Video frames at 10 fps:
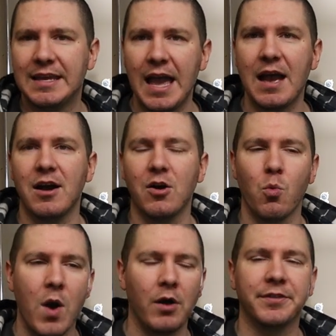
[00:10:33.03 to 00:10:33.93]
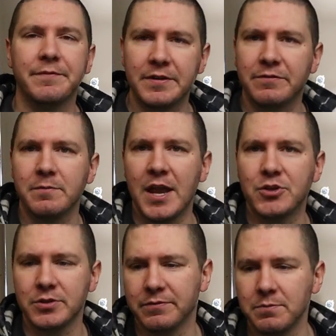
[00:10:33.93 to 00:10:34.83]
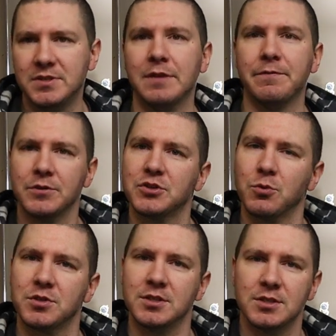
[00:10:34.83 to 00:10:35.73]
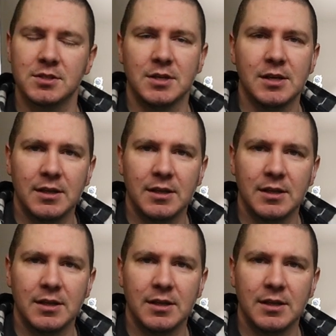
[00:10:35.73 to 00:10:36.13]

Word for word: get a wealth of information from different sources.